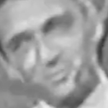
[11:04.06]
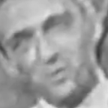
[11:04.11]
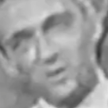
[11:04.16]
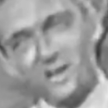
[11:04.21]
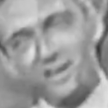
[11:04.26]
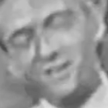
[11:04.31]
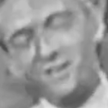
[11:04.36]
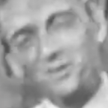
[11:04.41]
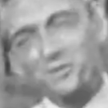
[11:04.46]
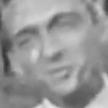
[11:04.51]
a
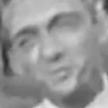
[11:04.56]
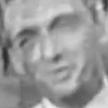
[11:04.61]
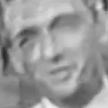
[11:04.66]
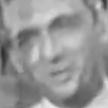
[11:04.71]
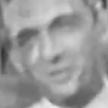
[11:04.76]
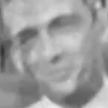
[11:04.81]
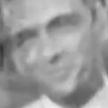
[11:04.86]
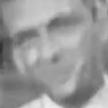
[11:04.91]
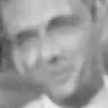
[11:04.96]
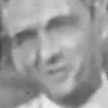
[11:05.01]
brand new one
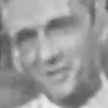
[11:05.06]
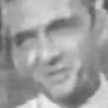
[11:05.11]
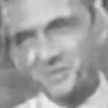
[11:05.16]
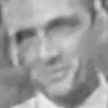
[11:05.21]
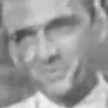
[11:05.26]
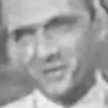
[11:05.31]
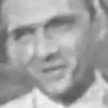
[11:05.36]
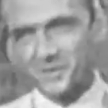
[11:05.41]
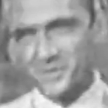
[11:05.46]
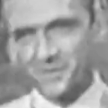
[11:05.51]
that we just
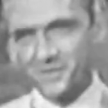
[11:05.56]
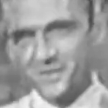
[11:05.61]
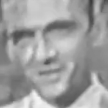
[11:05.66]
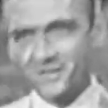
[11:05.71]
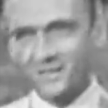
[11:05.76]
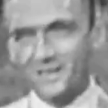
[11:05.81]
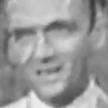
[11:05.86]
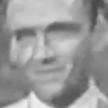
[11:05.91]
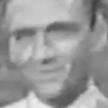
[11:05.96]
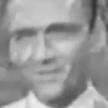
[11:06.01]

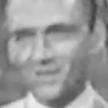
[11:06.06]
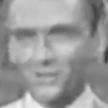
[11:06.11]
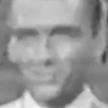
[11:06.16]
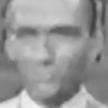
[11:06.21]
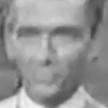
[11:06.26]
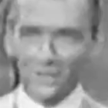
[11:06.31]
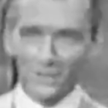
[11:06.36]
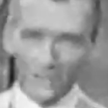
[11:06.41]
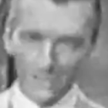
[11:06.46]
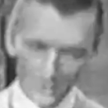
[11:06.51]
recorded, and I've got my